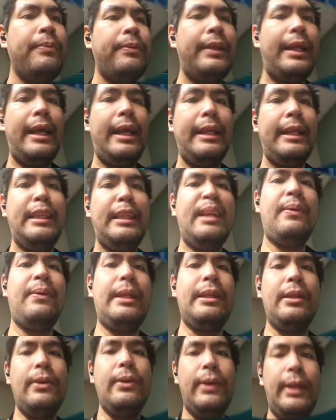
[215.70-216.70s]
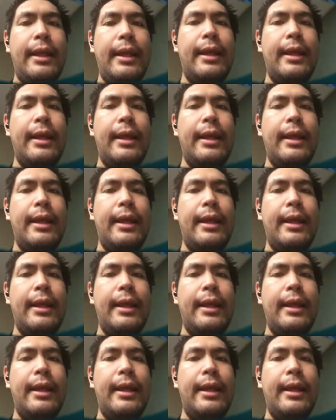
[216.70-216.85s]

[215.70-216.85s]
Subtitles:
I think we can do it.